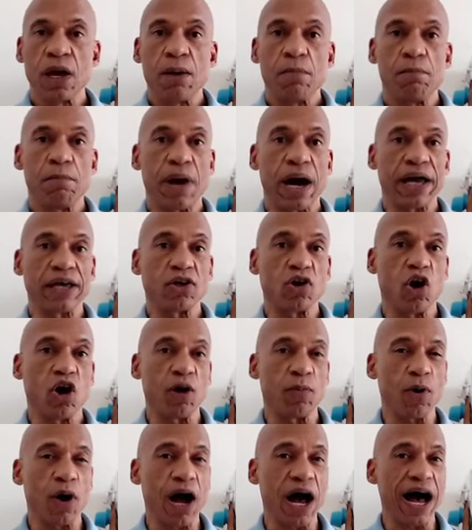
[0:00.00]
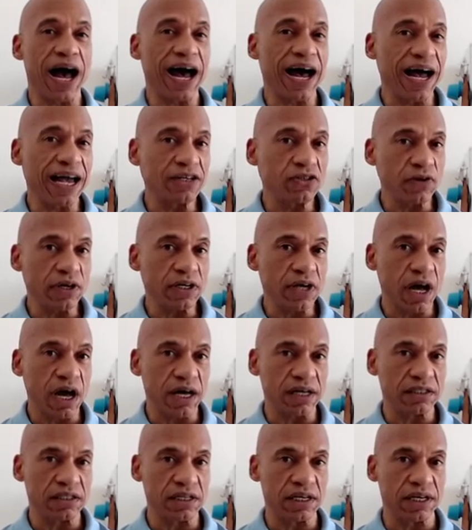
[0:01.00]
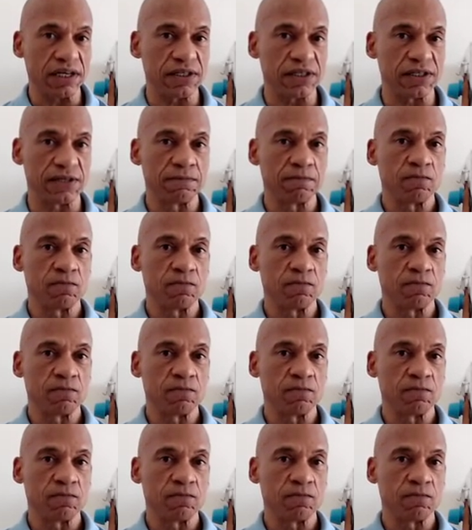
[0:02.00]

My carbohydrate content